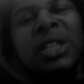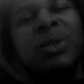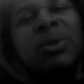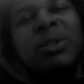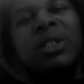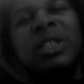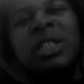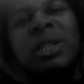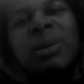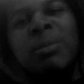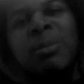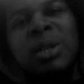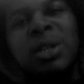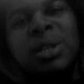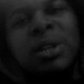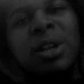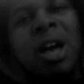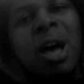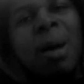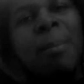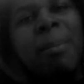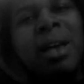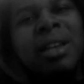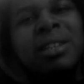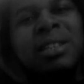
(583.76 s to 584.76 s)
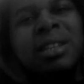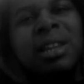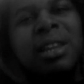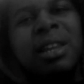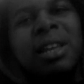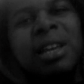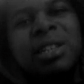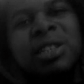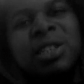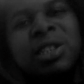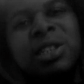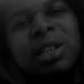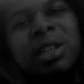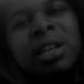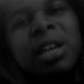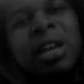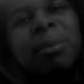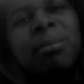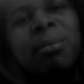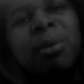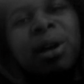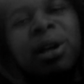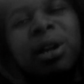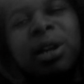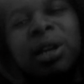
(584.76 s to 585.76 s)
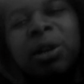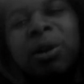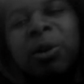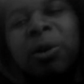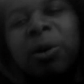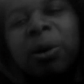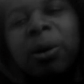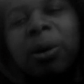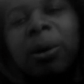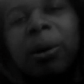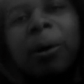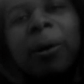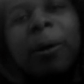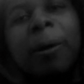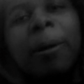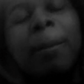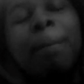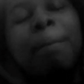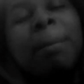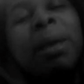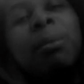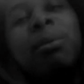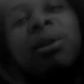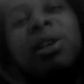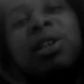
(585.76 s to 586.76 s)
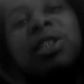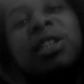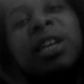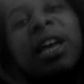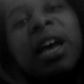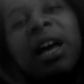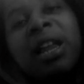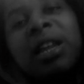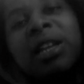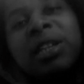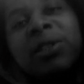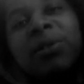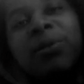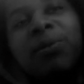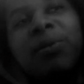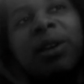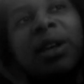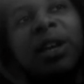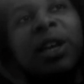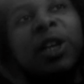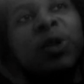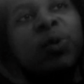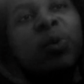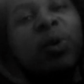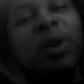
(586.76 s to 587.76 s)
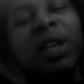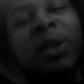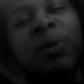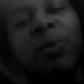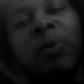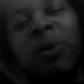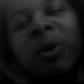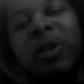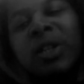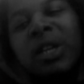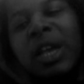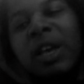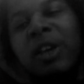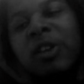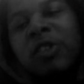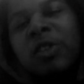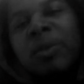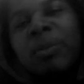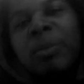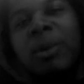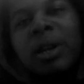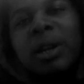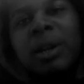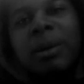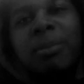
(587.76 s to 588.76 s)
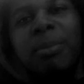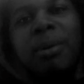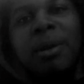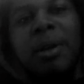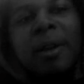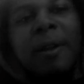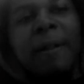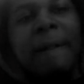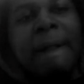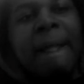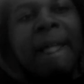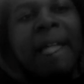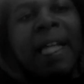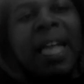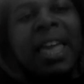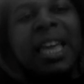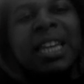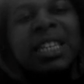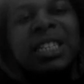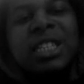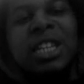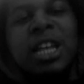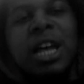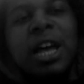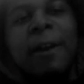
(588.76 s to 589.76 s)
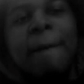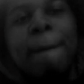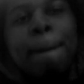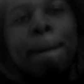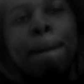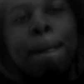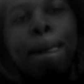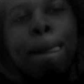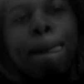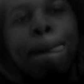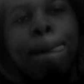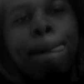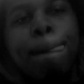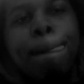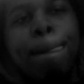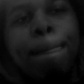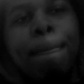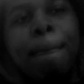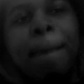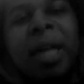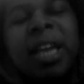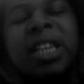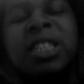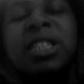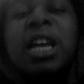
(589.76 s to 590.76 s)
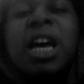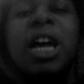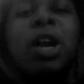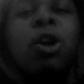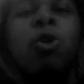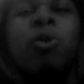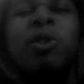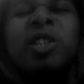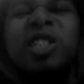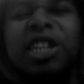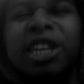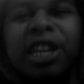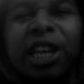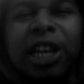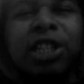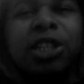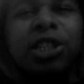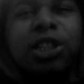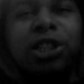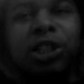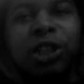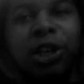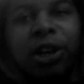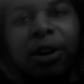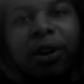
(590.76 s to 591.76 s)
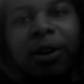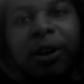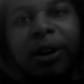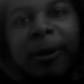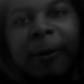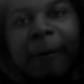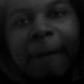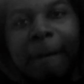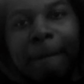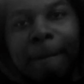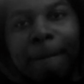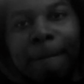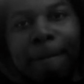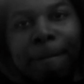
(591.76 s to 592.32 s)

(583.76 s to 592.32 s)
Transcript: get you a summer job as a lesson and money, or maybe the child is of age where he wants extra money, but it's not always necessary.